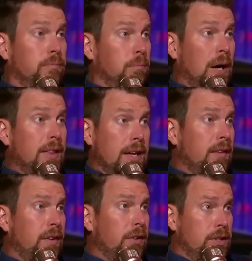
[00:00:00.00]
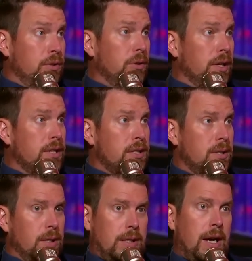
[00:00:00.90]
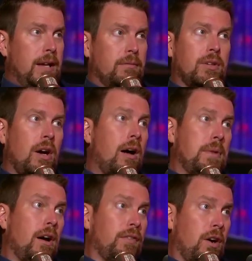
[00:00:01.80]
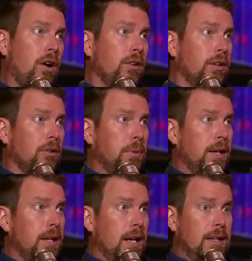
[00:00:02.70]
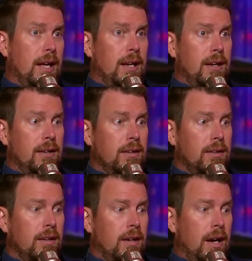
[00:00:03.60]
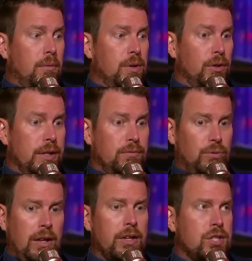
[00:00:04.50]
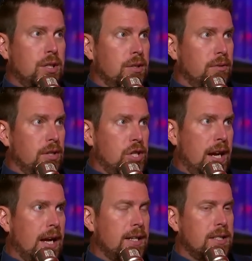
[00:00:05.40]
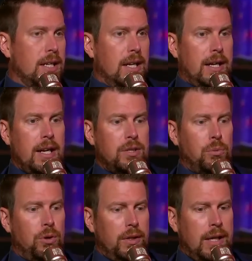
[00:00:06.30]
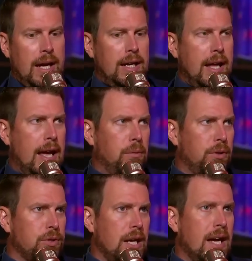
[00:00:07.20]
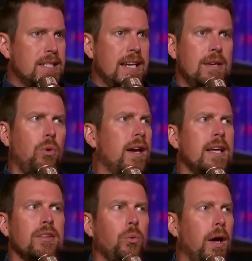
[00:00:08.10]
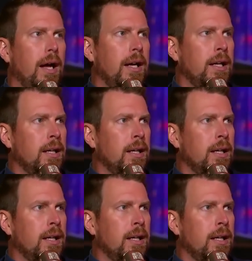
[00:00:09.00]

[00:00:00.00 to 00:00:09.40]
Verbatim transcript: by the NFL to do this. It kind of caught me off guard a little bit, and then I really relished the chance, and I got to work hand-in-hand with those guys, and I didn't want to get in the way.